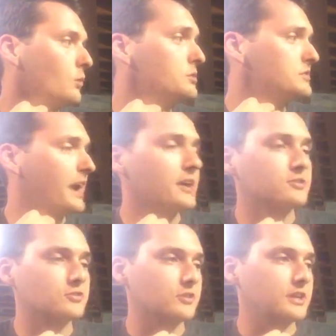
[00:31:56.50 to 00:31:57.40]
once the
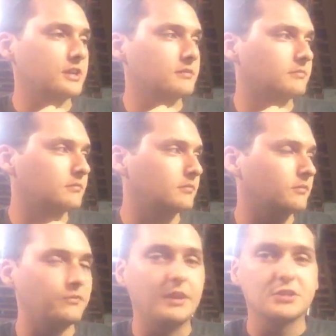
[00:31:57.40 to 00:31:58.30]
headers are in,
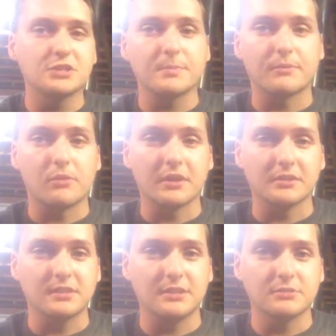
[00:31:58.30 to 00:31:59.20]
finish up the
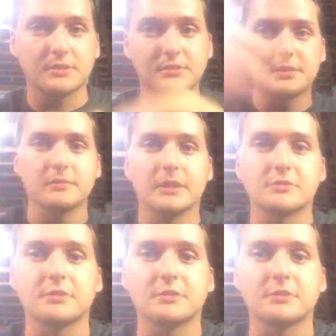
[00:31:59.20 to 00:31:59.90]
front accessories. Here, we'll